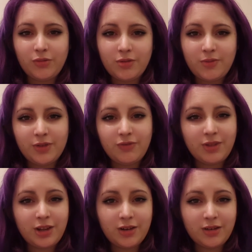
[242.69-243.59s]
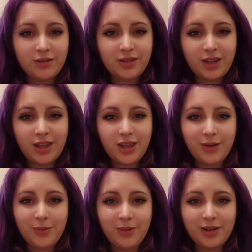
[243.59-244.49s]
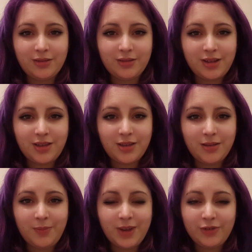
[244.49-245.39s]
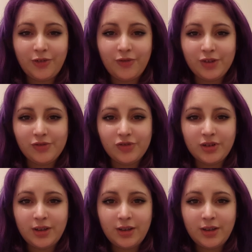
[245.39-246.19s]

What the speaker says: no one's really going to see you and see the bad orange